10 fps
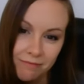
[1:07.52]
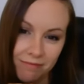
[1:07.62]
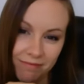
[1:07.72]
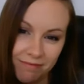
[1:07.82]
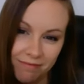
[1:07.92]

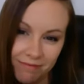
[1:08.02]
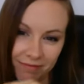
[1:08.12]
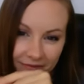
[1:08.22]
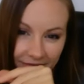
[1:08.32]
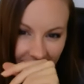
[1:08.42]

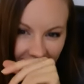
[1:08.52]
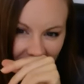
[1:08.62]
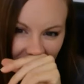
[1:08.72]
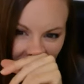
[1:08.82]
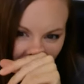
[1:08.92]

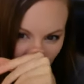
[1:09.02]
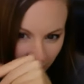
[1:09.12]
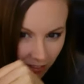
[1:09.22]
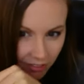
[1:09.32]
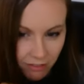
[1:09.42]

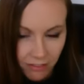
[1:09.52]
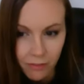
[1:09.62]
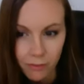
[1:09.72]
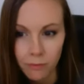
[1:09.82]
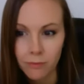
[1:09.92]

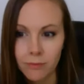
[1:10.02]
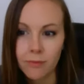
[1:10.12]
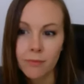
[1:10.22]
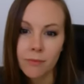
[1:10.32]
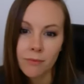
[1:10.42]

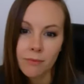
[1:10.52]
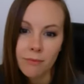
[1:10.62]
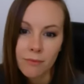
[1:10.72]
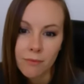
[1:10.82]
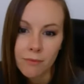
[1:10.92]

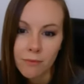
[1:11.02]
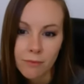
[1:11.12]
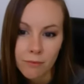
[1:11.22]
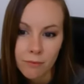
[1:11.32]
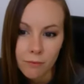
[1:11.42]

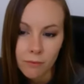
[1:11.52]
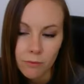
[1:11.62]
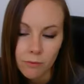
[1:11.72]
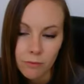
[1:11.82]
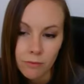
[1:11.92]

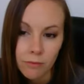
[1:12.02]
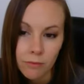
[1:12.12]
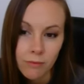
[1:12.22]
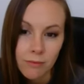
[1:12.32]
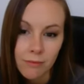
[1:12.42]

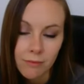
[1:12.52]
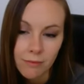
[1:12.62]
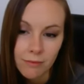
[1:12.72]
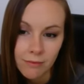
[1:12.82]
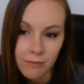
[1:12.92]

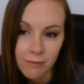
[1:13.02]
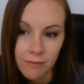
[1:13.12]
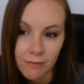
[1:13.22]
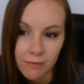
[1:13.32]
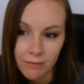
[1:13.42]

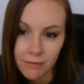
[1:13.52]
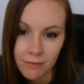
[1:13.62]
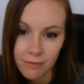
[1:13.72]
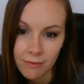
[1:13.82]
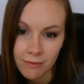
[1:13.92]

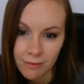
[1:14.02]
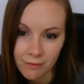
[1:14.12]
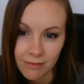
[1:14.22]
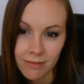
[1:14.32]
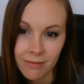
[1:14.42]

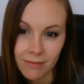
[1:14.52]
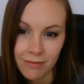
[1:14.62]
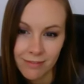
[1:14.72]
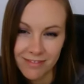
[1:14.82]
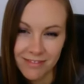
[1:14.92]

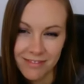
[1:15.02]
The person shown says nothing.